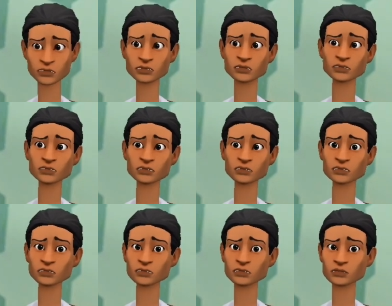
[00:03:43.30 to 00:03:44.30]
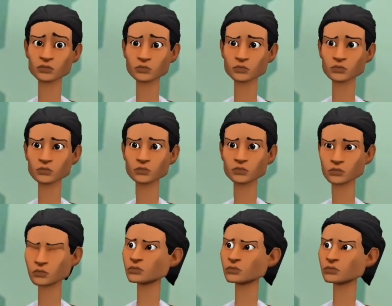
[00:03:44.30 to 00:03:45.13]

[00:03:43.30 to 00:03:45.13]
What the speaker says: No one is speaking in this clip.